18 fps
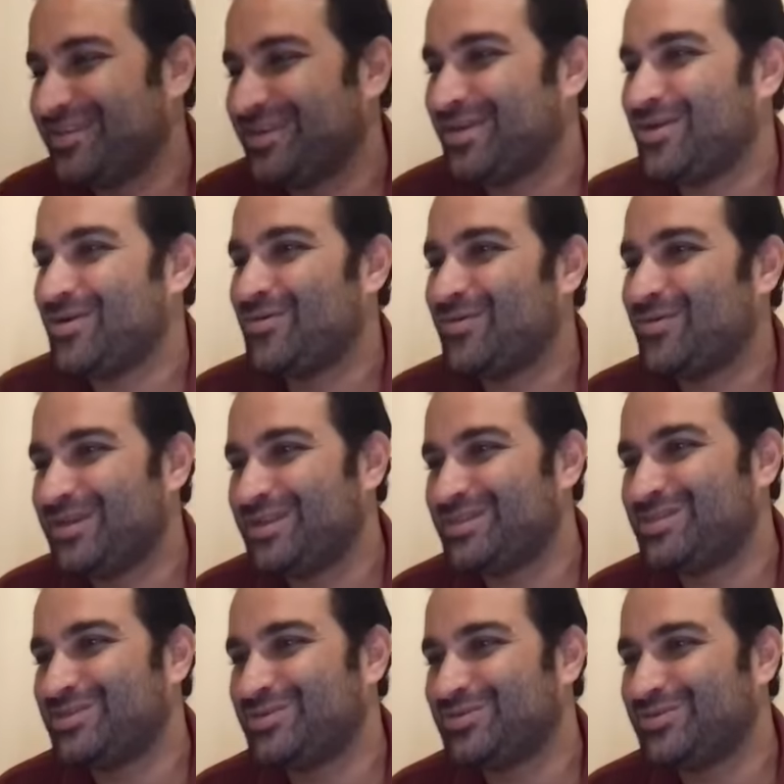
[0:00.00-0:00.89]
go
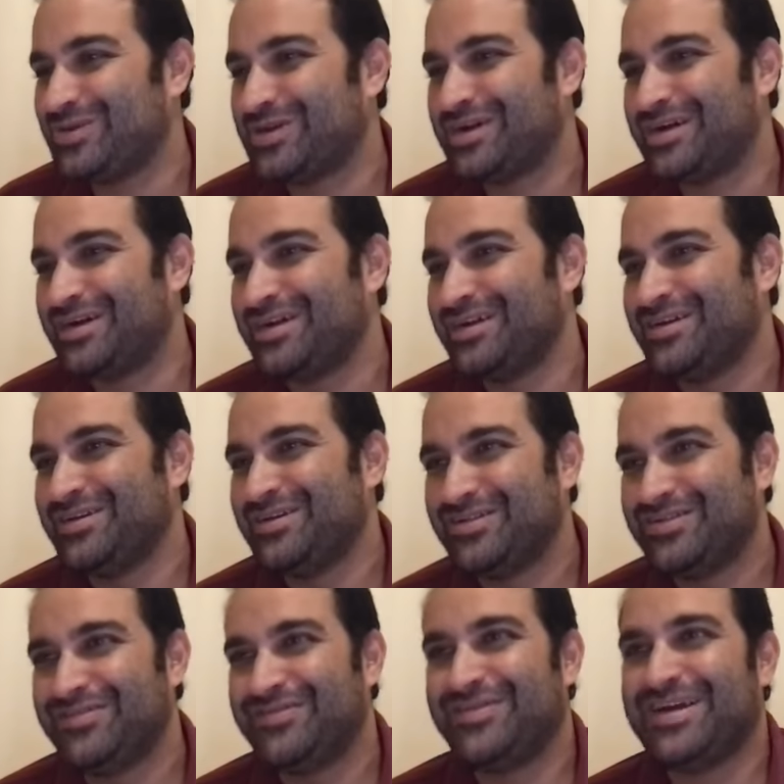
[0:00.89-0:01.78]
into
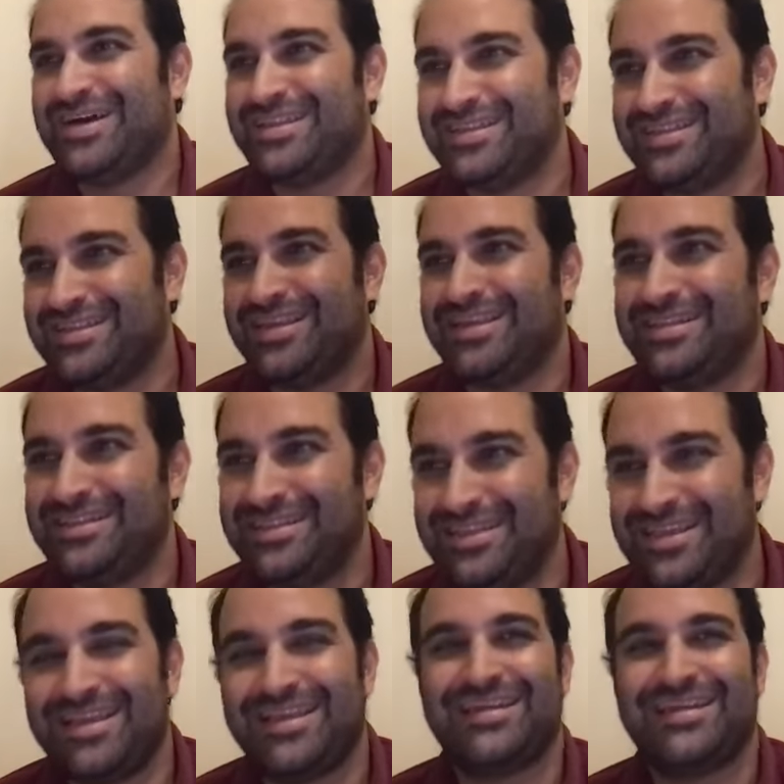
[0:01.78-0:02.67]

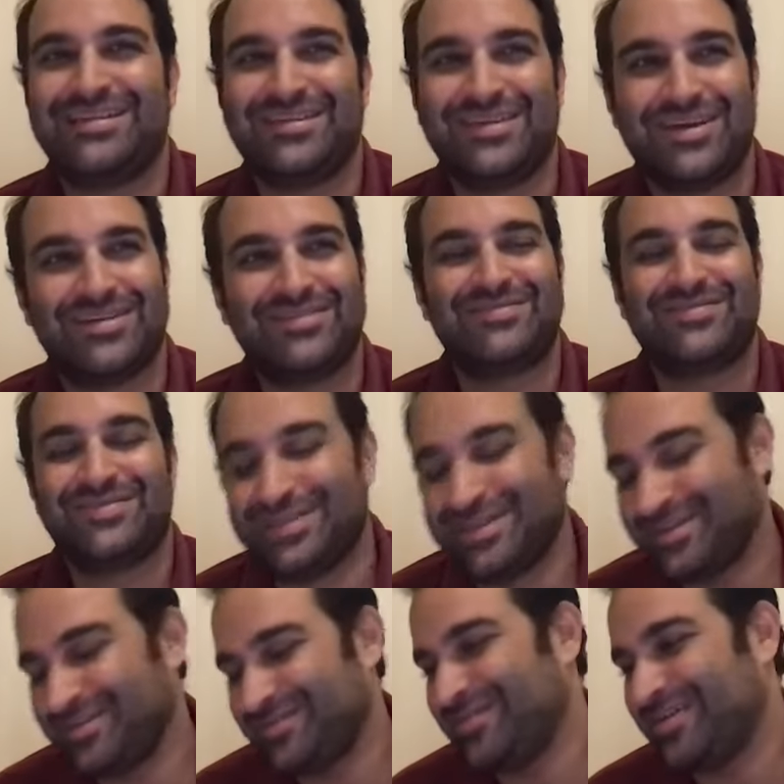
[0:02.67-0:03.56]

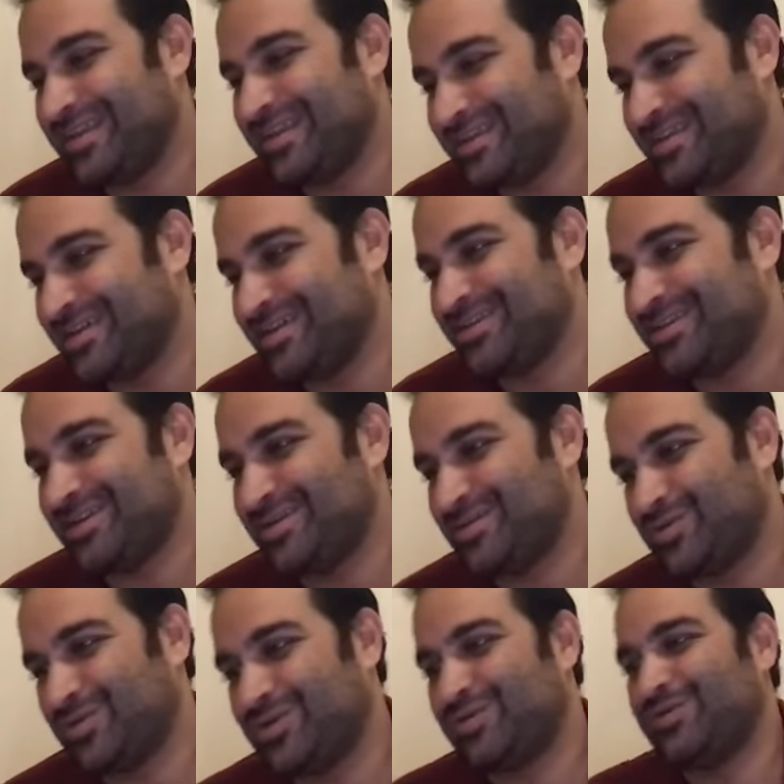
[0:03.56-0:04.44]

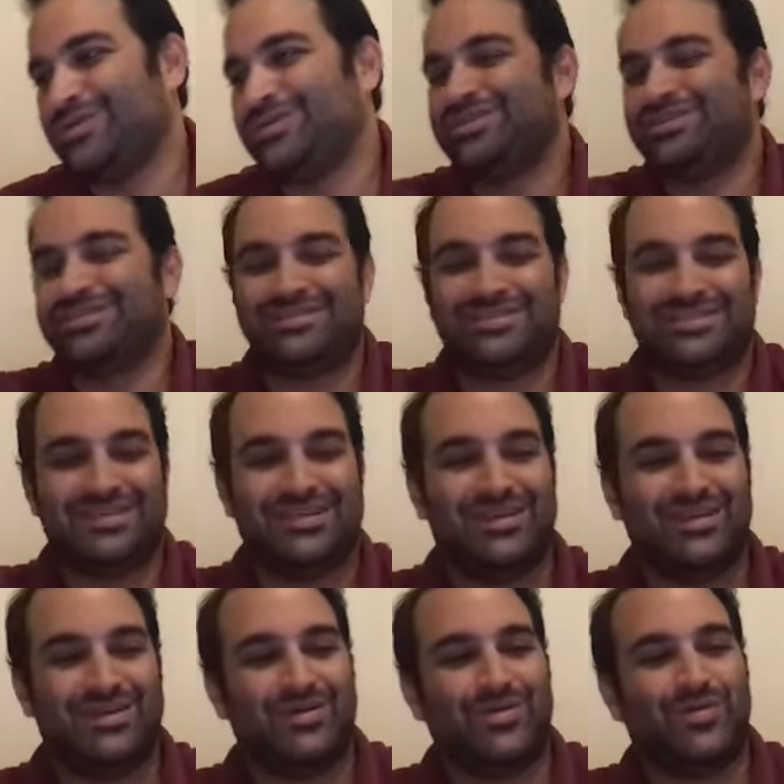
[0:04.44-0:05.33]
valid.network, which is
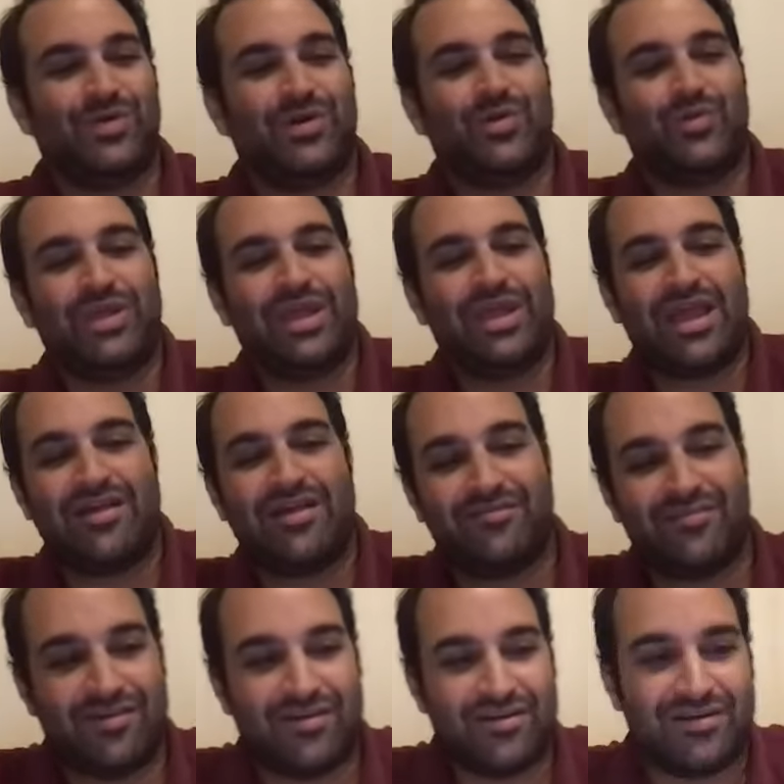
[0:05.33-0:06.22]
where we have
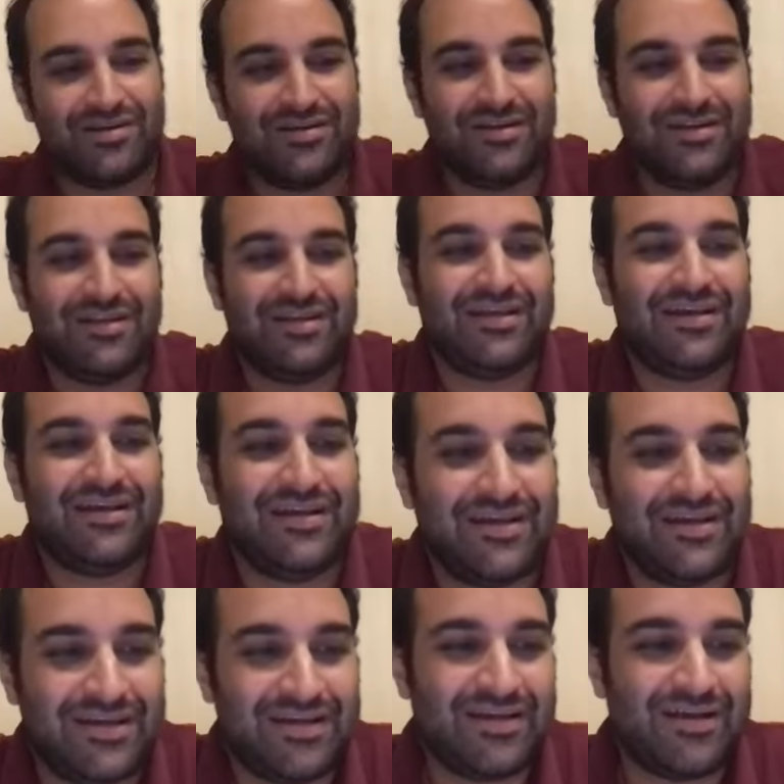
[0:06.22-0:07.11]
our
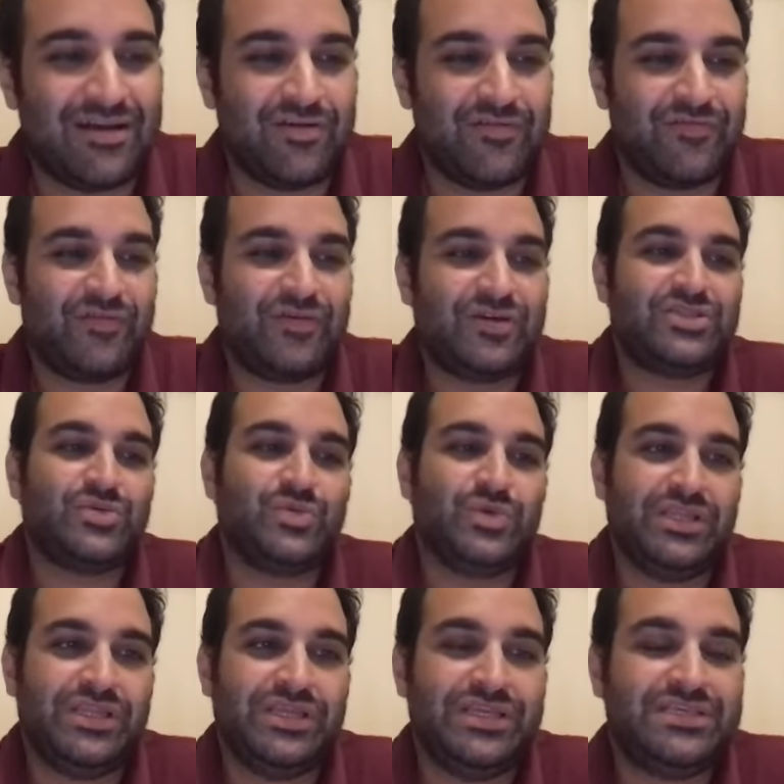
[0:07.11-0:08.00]
first
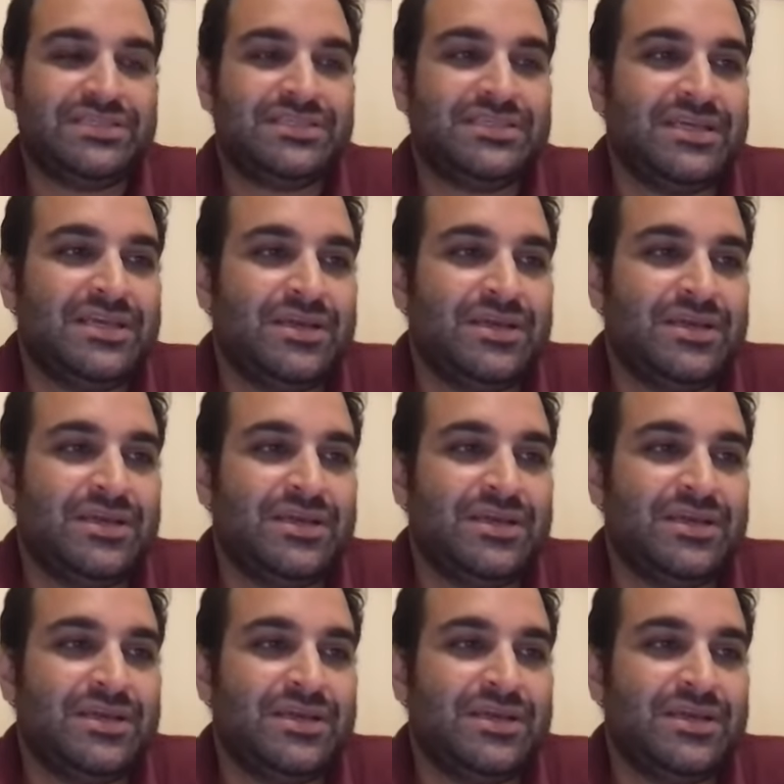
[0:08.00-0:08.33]
release.